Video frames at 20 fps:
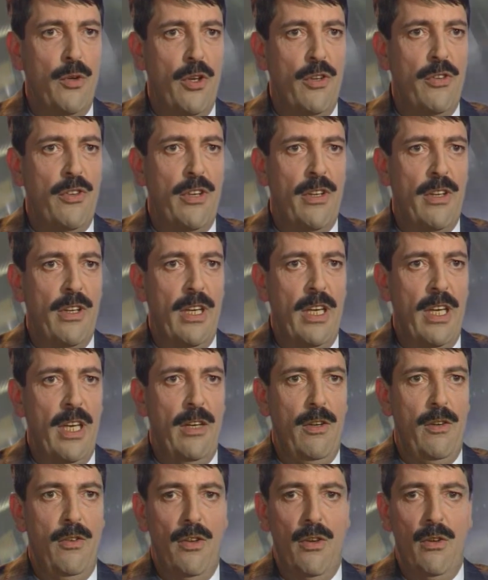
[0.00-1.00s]
which you must
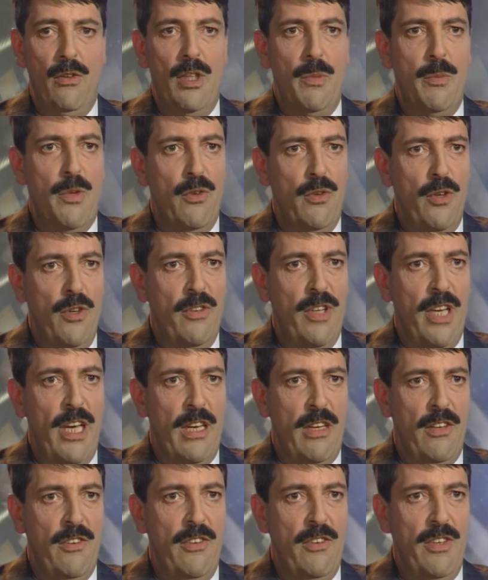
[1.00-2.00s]
have at the top of your
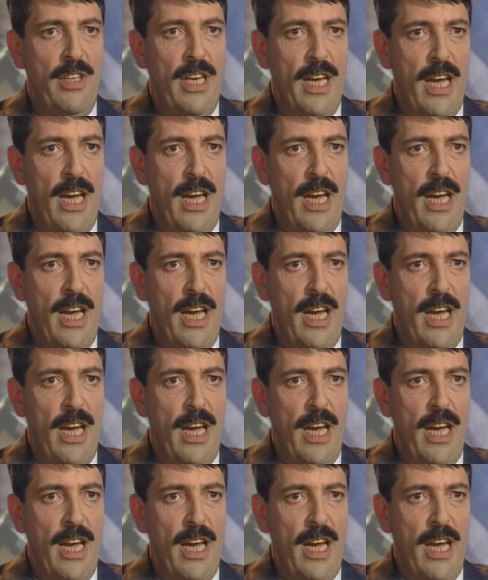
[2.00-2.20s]
head,